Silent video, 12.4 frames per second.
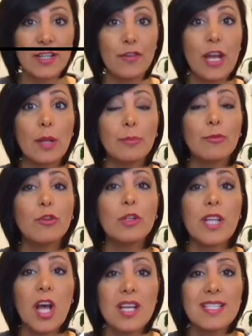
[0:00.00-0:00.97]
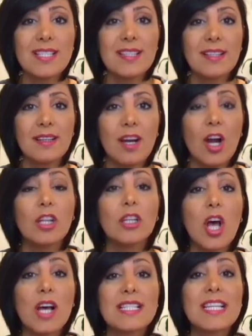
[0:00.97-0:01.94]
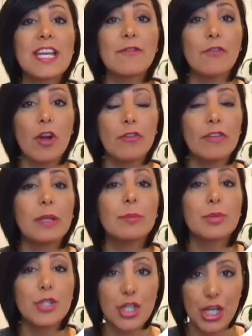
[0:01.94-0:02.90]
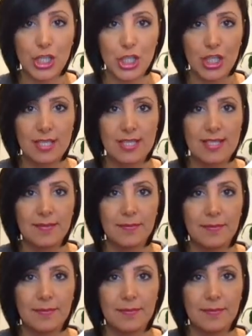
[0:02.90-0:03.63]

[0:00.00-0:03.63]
of helpful laws are laws involving projections.